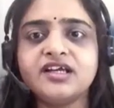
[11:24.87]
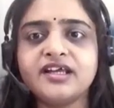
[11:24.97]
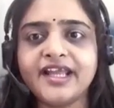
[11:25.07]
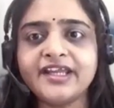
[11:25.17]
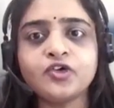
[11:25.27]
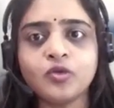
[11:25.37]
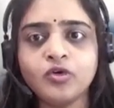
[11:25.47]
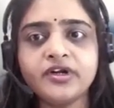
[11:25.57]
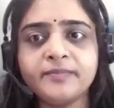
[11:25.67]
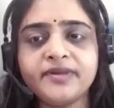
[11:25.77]
like
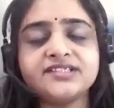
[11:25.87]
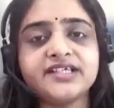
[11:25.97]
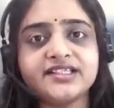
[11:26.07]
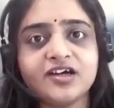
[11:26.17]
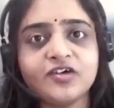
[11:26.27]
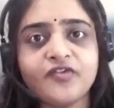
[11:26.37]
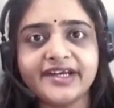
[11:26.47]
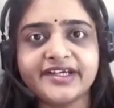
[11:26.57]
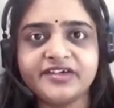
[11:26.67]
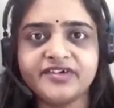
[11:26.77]
robot replacing the
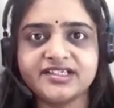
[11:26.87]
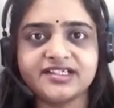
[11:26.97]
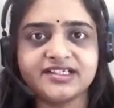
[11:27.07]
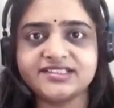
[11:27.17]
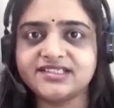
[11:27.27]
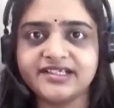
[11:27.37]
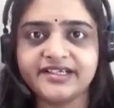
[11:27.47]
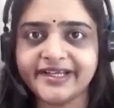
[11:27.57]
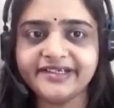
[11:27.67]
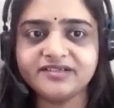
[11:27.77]
factory workers, right?